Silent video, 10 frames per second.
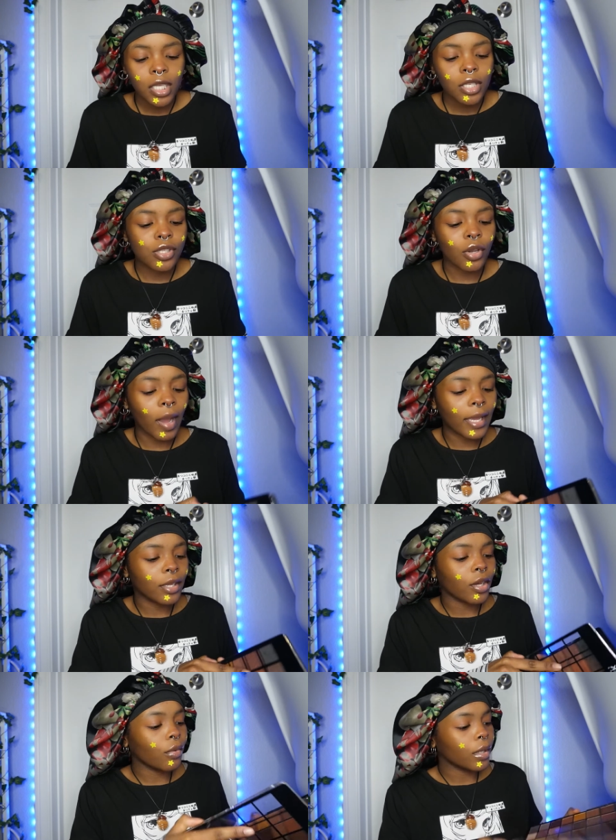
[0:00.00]
So I
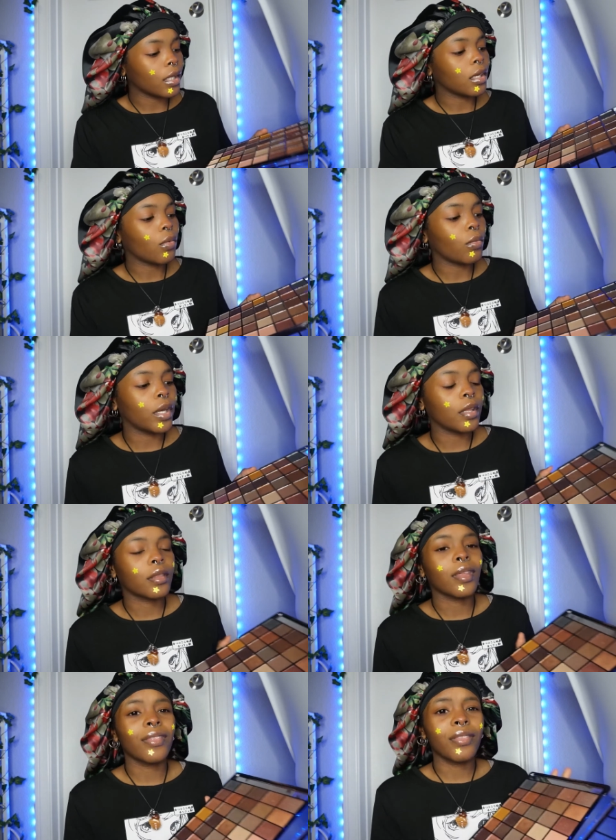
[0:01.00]
go in
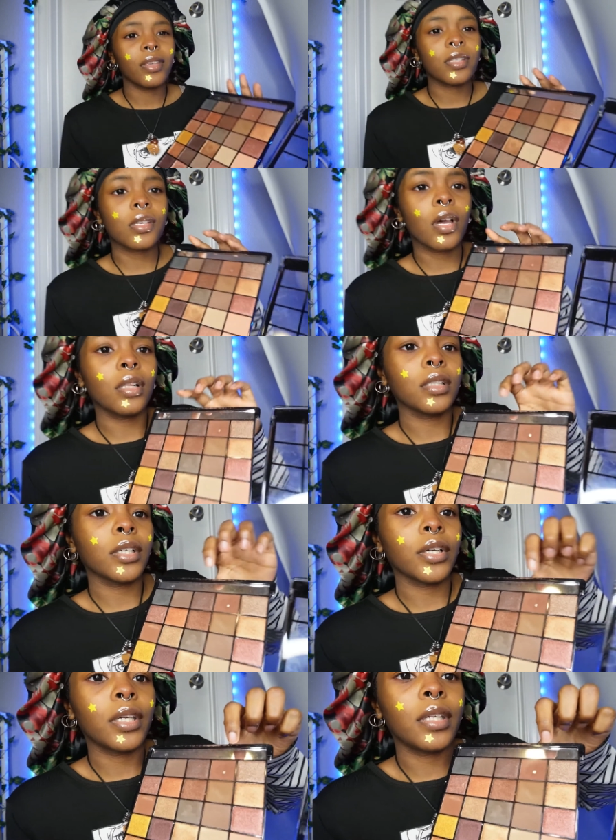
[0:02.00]
with this
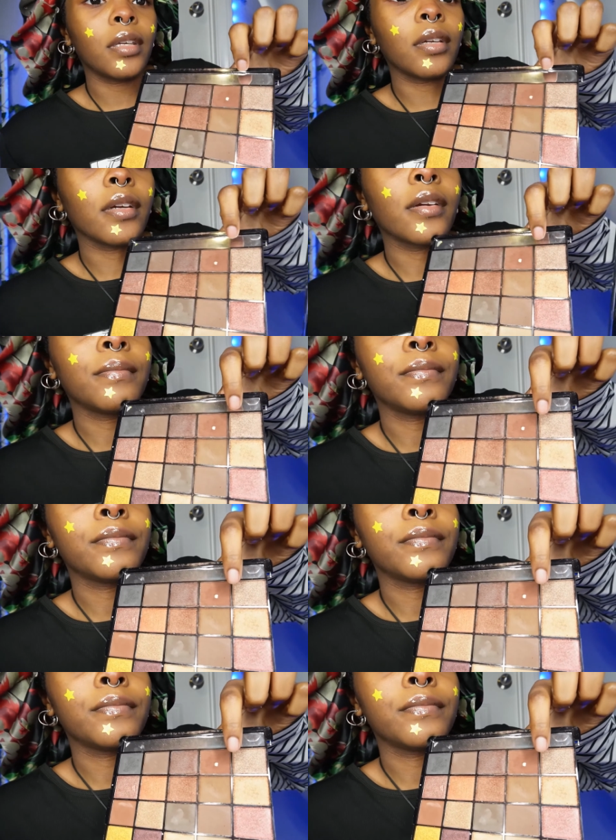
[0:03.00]
color here.